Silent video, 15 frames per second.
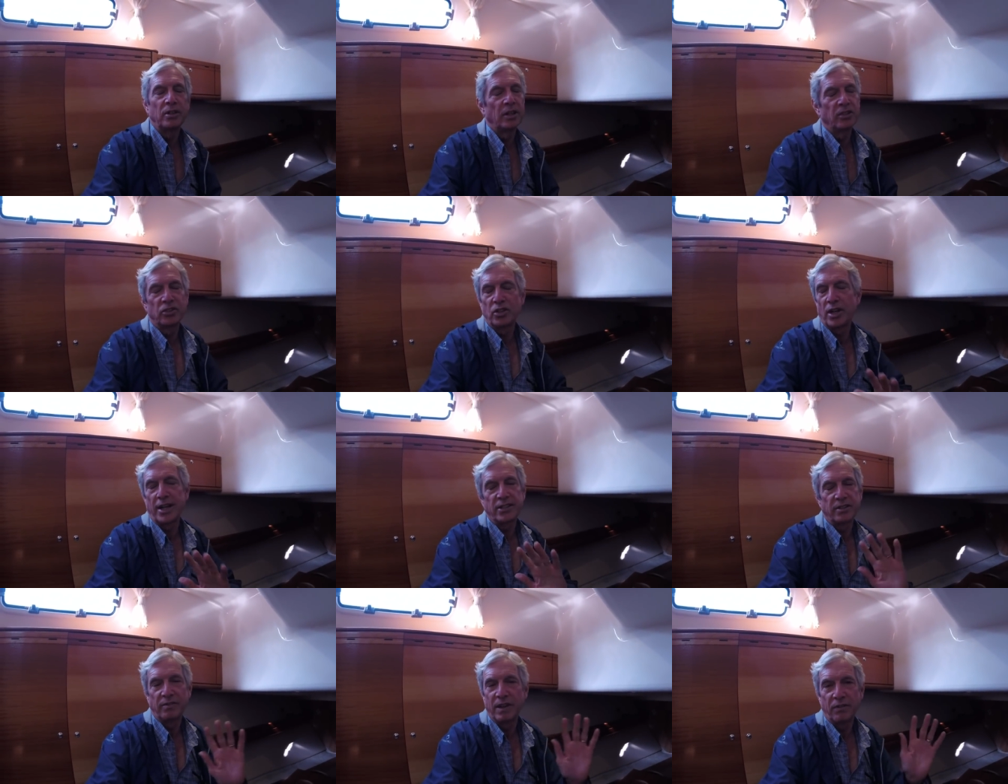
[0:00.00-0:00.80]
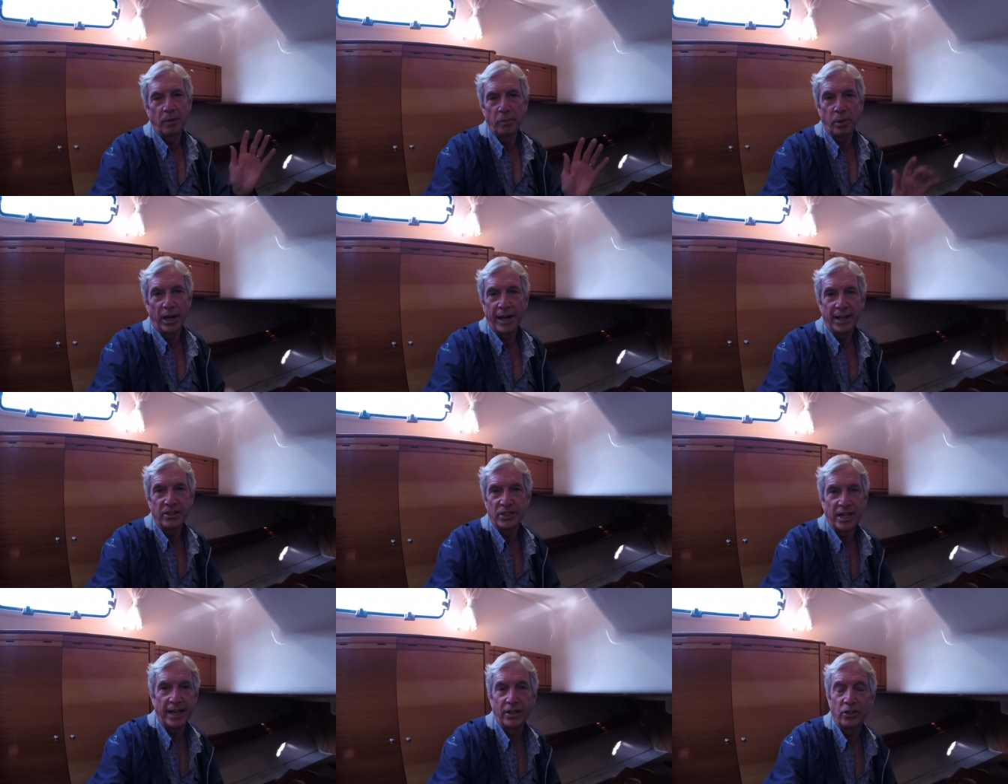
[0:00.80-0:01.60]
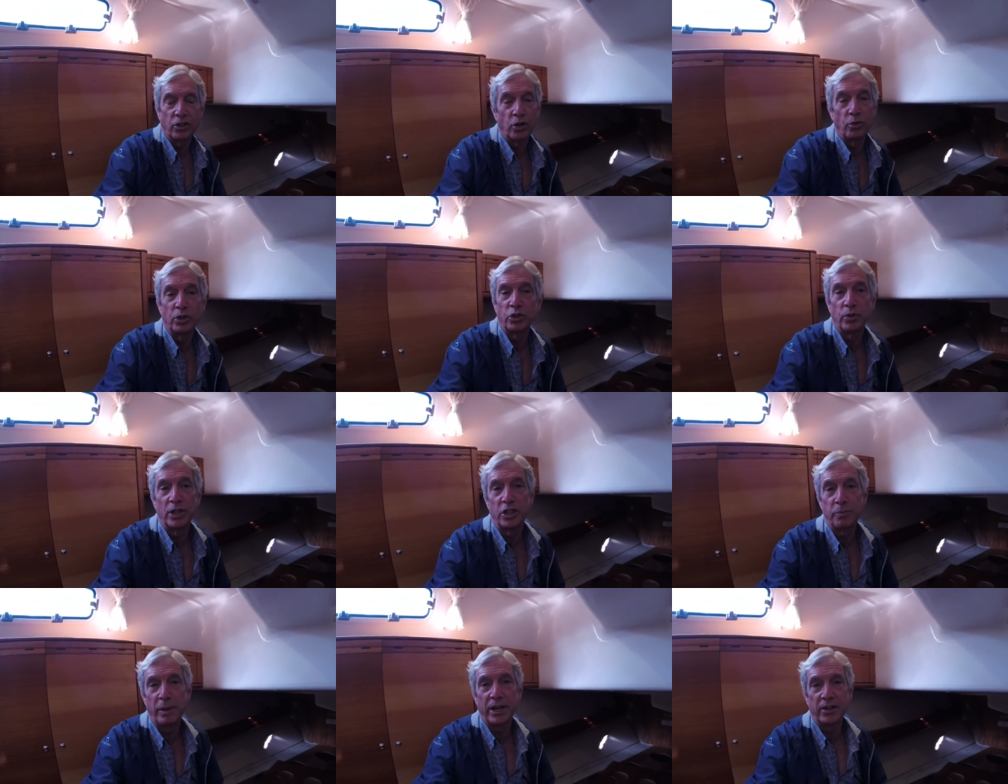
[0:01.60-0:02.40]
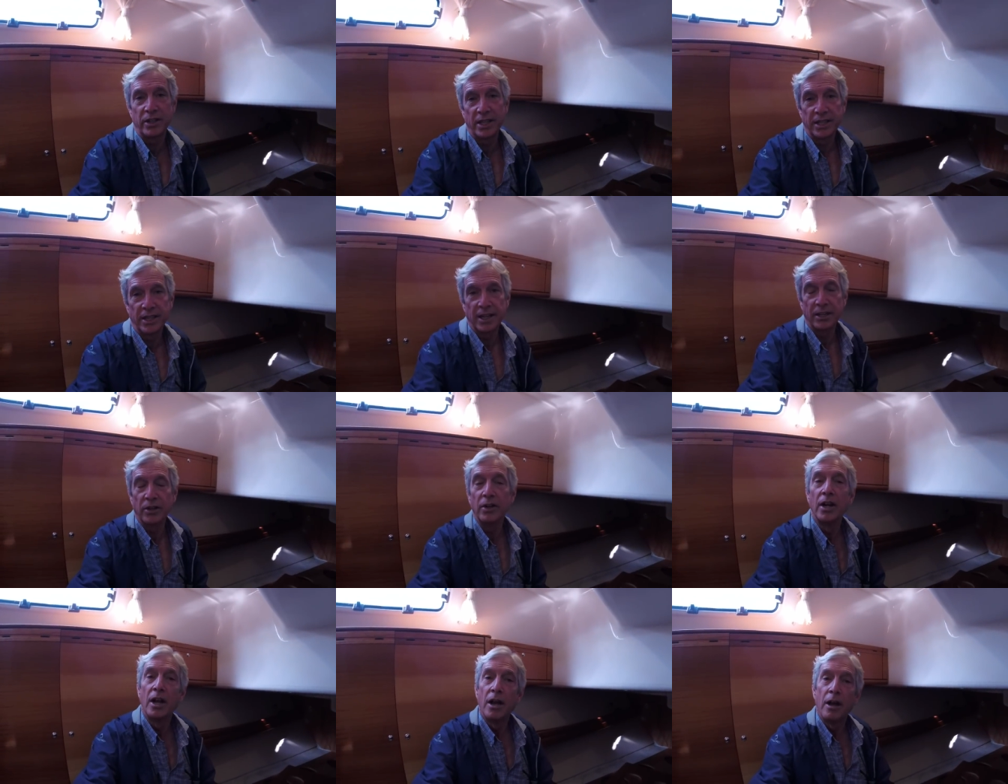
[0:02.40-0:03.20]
there's lots of different brands, and I don't know which one is better than another,